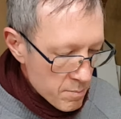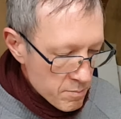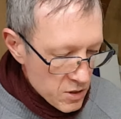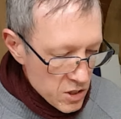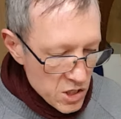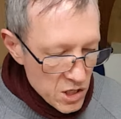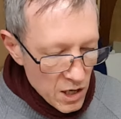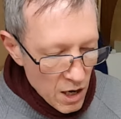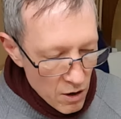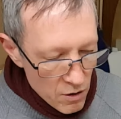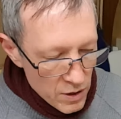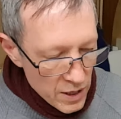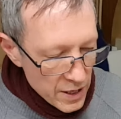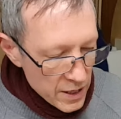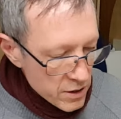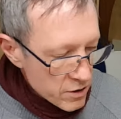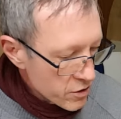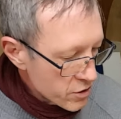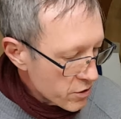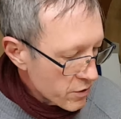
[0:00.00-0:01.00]

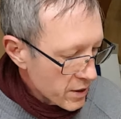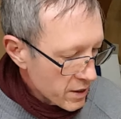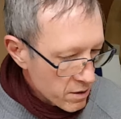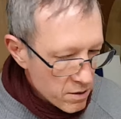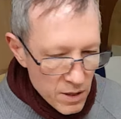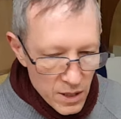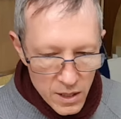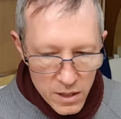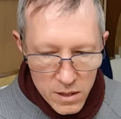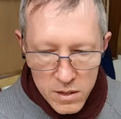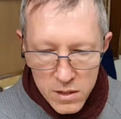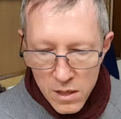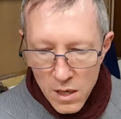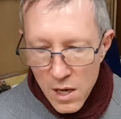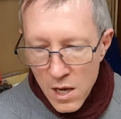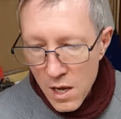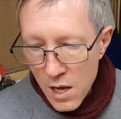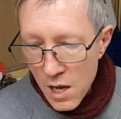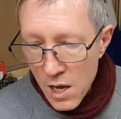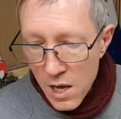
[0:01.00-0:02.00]
Slowly doing things.
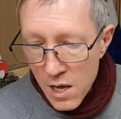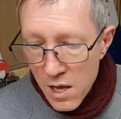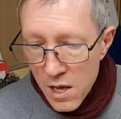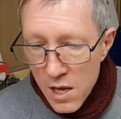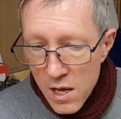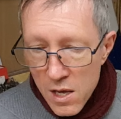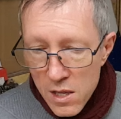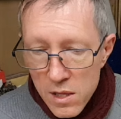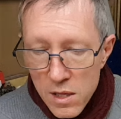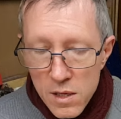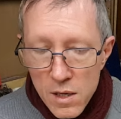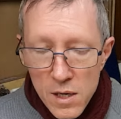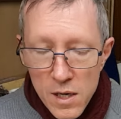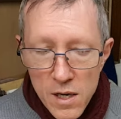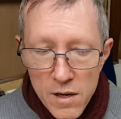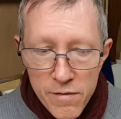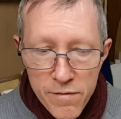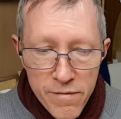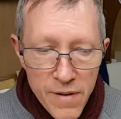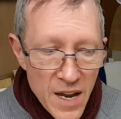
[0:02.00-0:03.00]

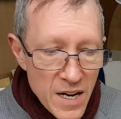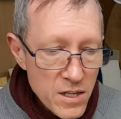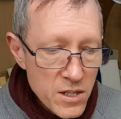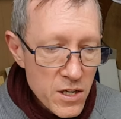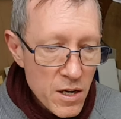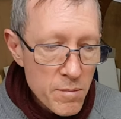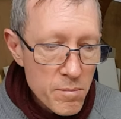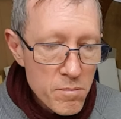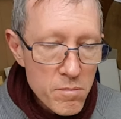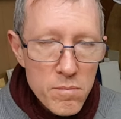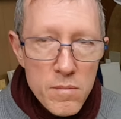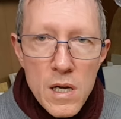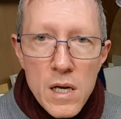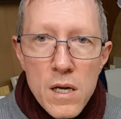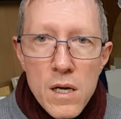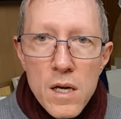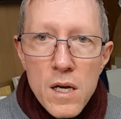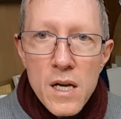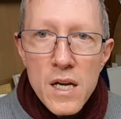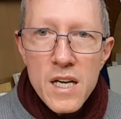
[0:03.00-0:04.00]
The Phantom
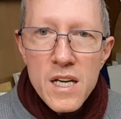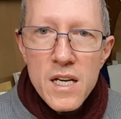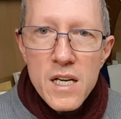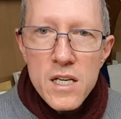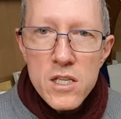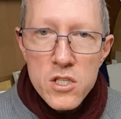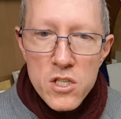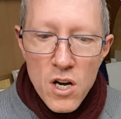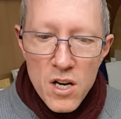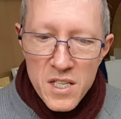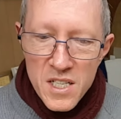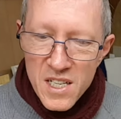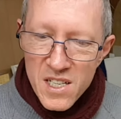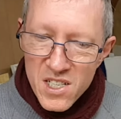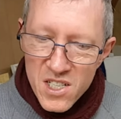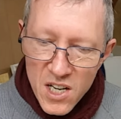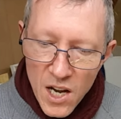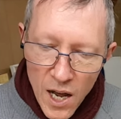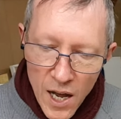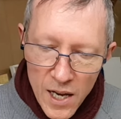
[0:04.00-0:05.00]
is not
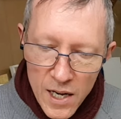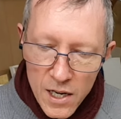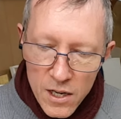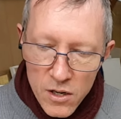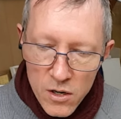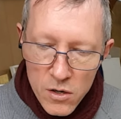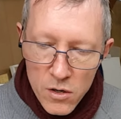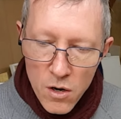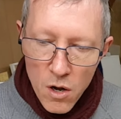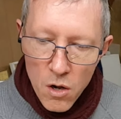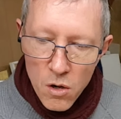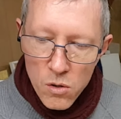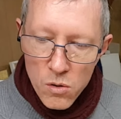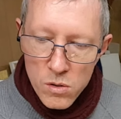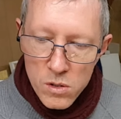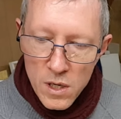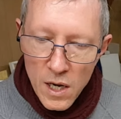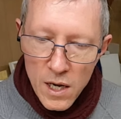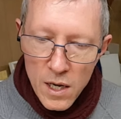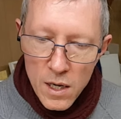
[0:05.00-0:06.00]
entirely on
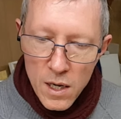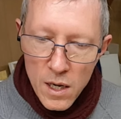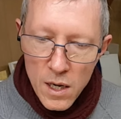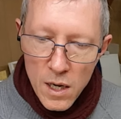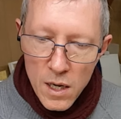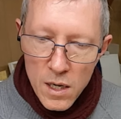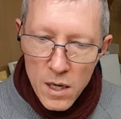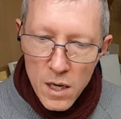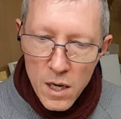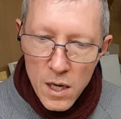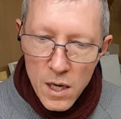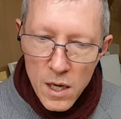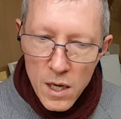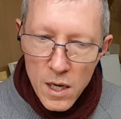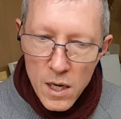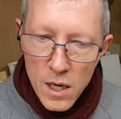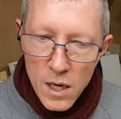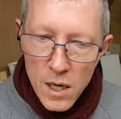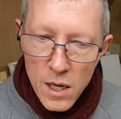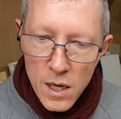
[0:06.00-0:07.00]
hold.
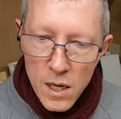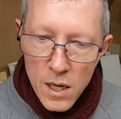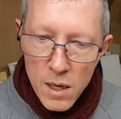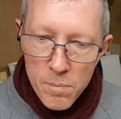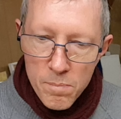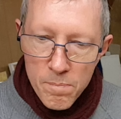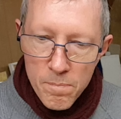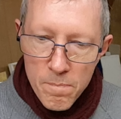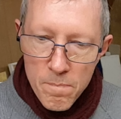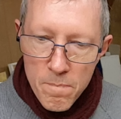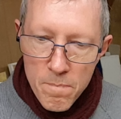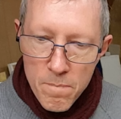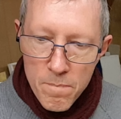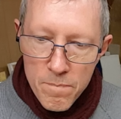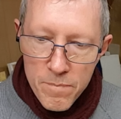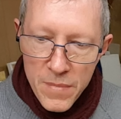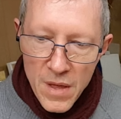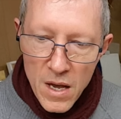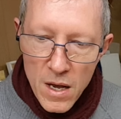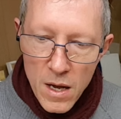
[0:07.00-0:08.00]
I
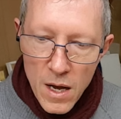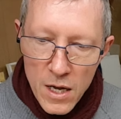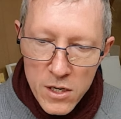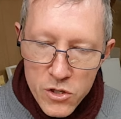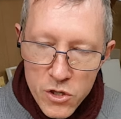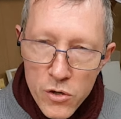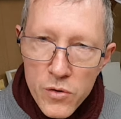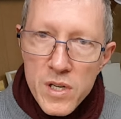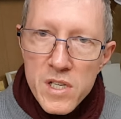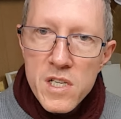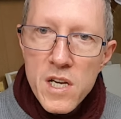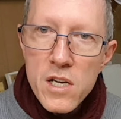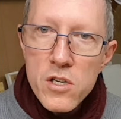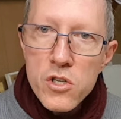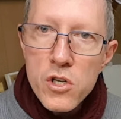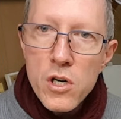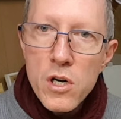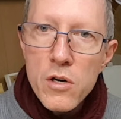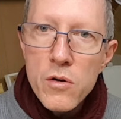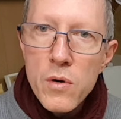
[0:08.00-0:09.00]
do intend
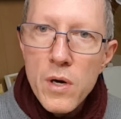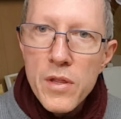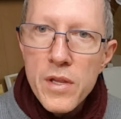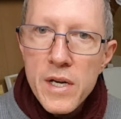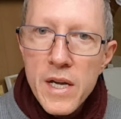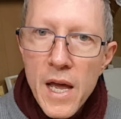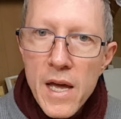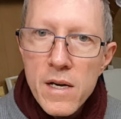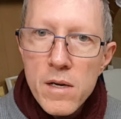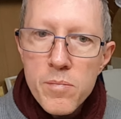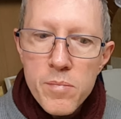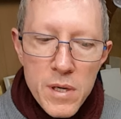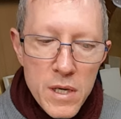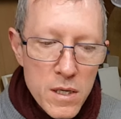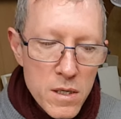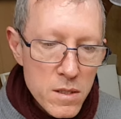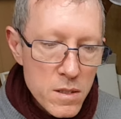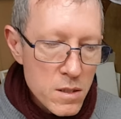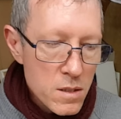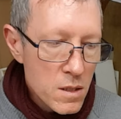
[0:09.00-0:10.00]
to glue on the
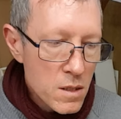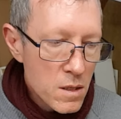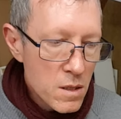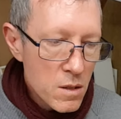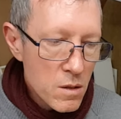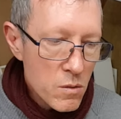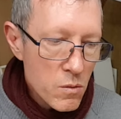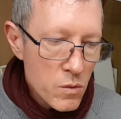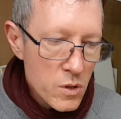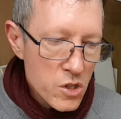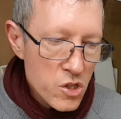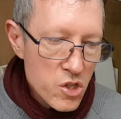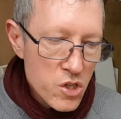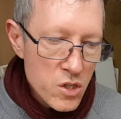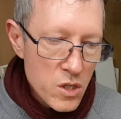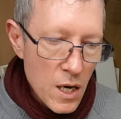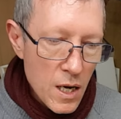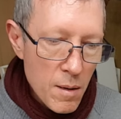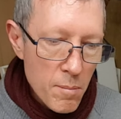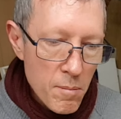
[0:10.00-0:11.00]
canopies,
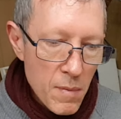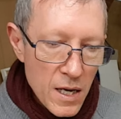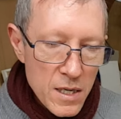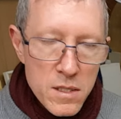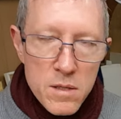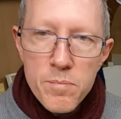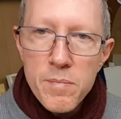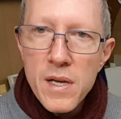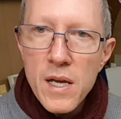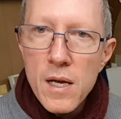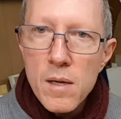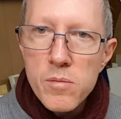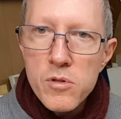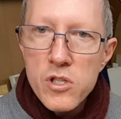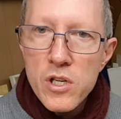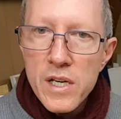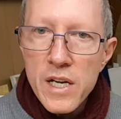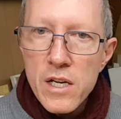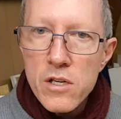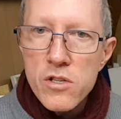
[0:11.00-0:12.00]
which I might be able
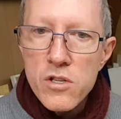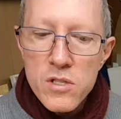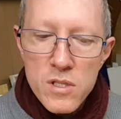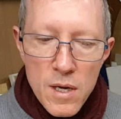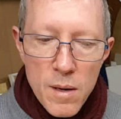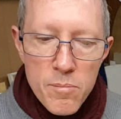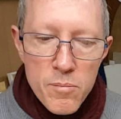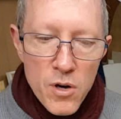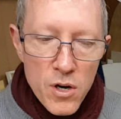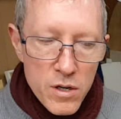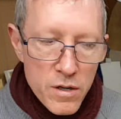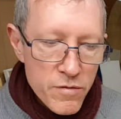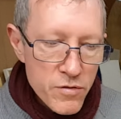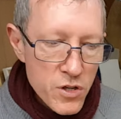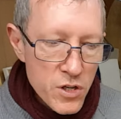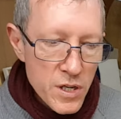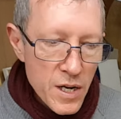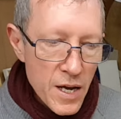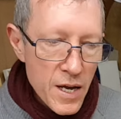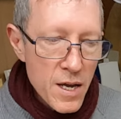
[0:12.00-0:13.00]
to get to some part of
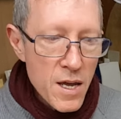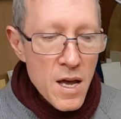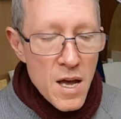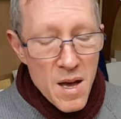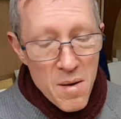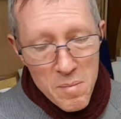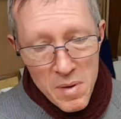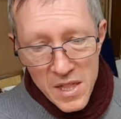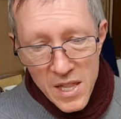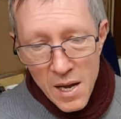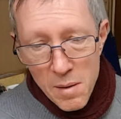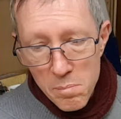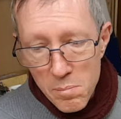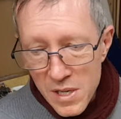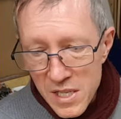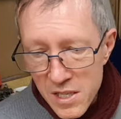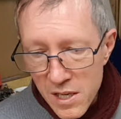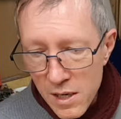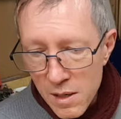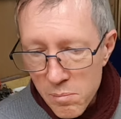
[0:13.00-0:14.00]
today, but that
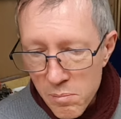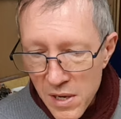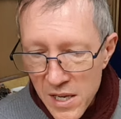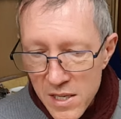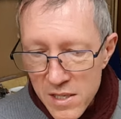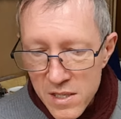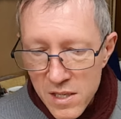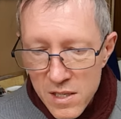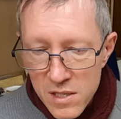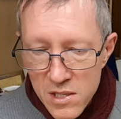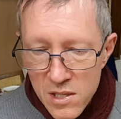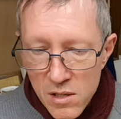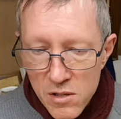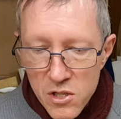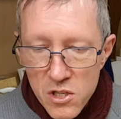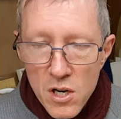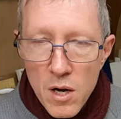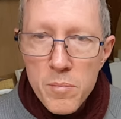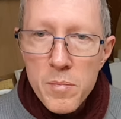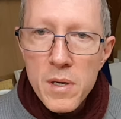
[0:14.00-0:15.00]
missing piece is still
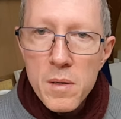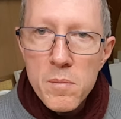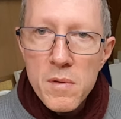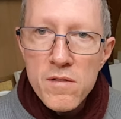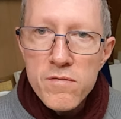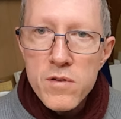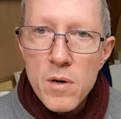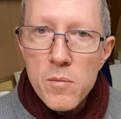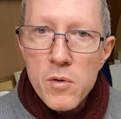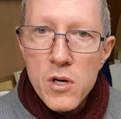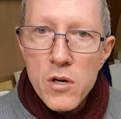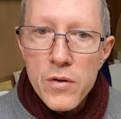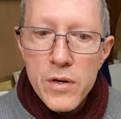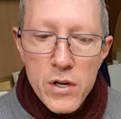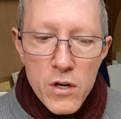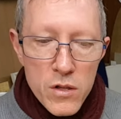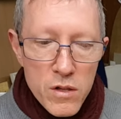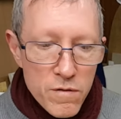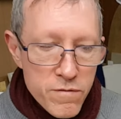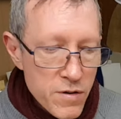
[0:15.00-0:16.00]
stopping me from
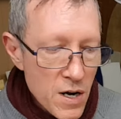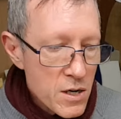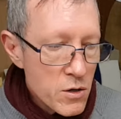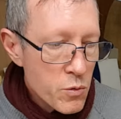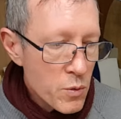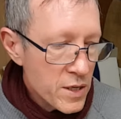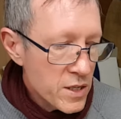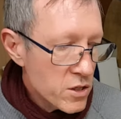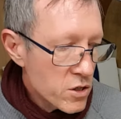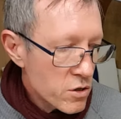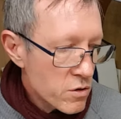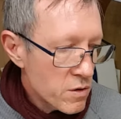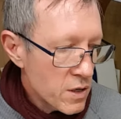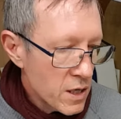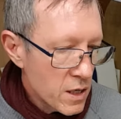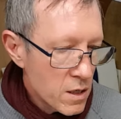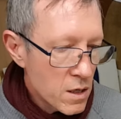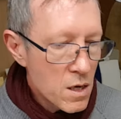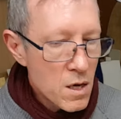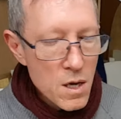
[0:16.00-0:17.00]
gluing on the front
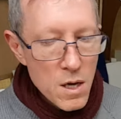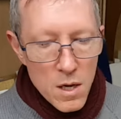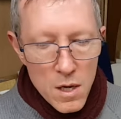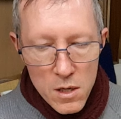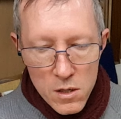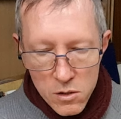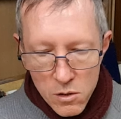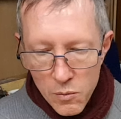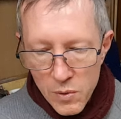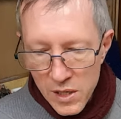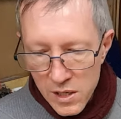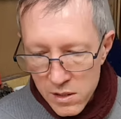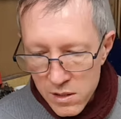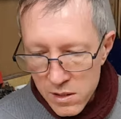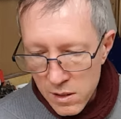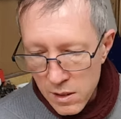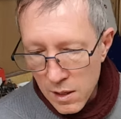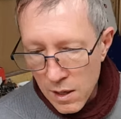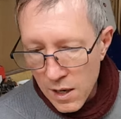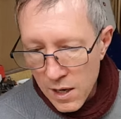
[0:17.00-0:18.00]
windscreen. So we'll
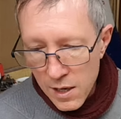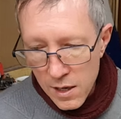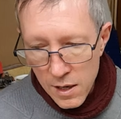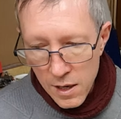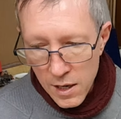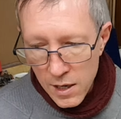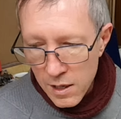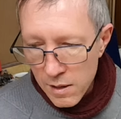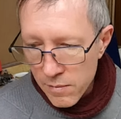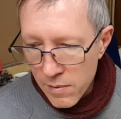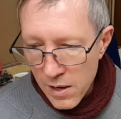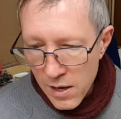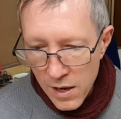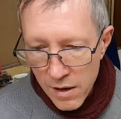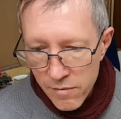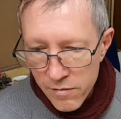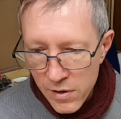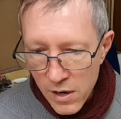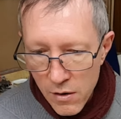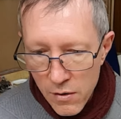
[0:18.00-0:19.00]
see. I
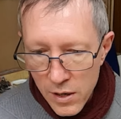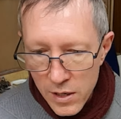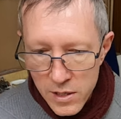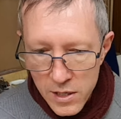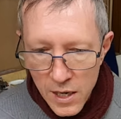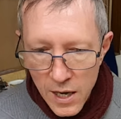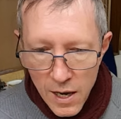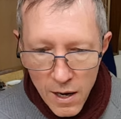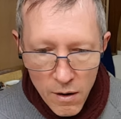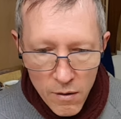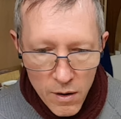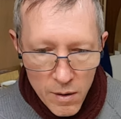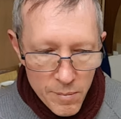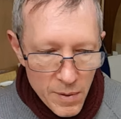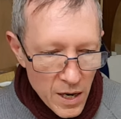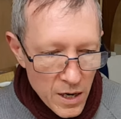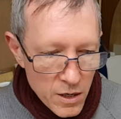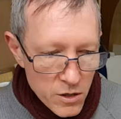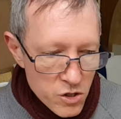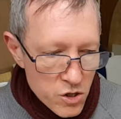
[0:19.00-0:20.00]
have no idea how I
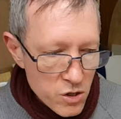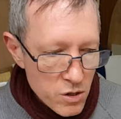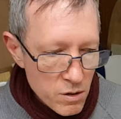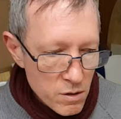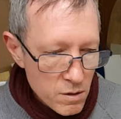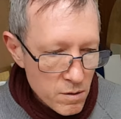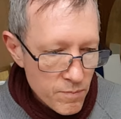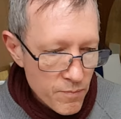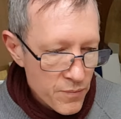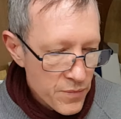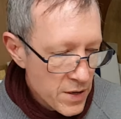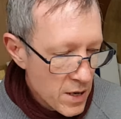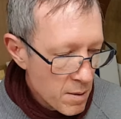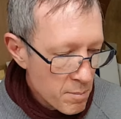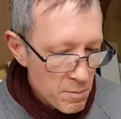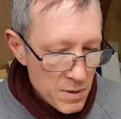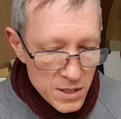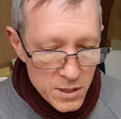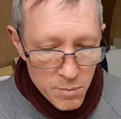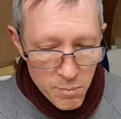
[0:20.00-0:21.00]
managed to
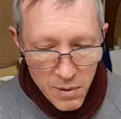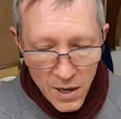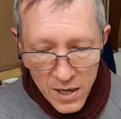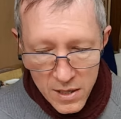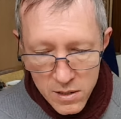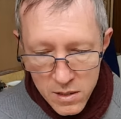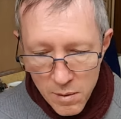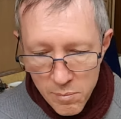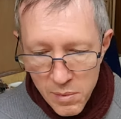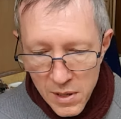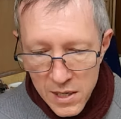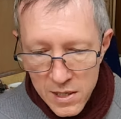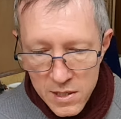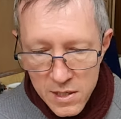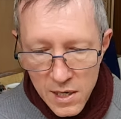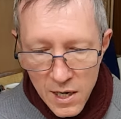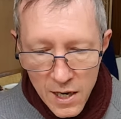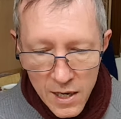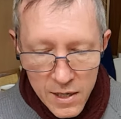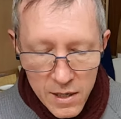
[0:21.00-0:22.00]
misplace a piece
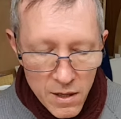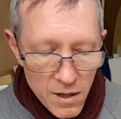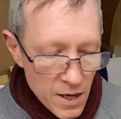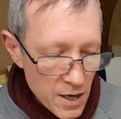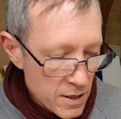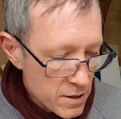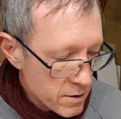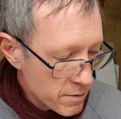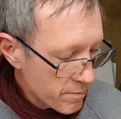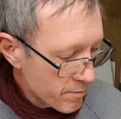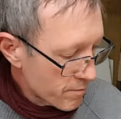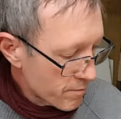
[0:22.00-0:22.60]
like that.